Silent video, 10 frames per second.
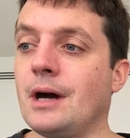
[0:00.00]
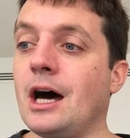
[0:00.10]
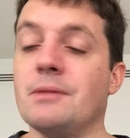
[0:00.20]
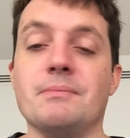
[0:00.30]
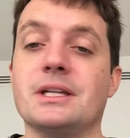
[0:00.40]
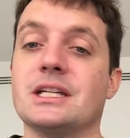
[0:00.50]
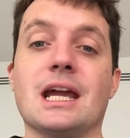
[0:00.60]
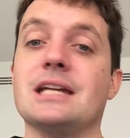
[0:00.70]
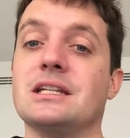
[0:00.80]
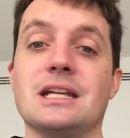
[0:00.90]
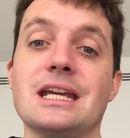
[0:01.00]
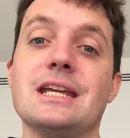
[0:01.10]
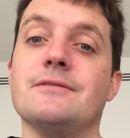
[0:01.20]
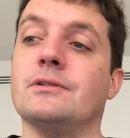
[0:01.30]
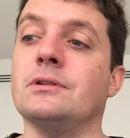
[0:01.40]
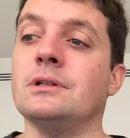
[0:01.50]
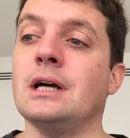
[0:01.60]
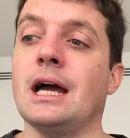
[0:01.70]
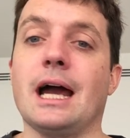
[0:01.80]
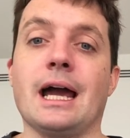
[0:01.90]
unmitigated evil,
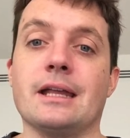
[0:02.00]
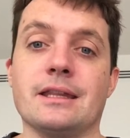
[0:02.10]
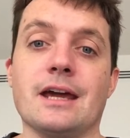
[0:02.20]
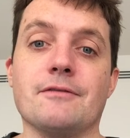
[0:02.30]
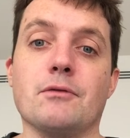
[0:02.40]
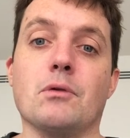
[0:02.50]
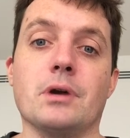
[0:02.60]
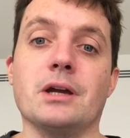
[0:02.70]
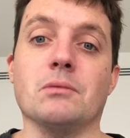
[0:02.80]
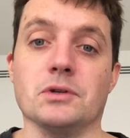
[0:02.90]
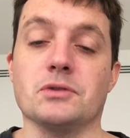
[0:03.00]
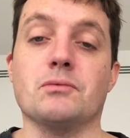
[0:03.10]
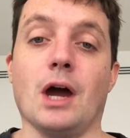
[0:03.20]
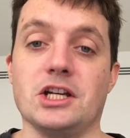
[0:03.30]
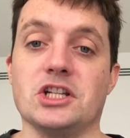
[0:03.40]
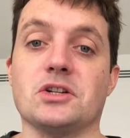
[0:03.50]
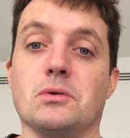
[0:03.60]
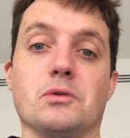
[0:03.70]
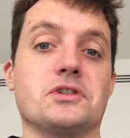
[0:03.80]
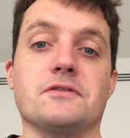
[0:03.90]
and therefore it was a righteous
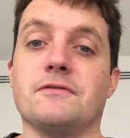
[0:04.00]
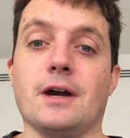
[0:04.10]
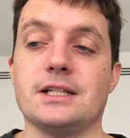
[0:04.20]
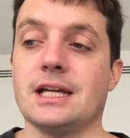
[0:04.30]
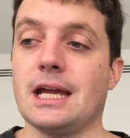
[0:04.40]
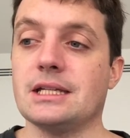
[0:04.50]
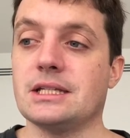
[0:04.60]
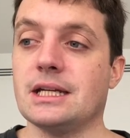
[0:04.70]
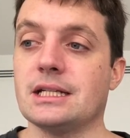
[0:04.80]
cause to fight against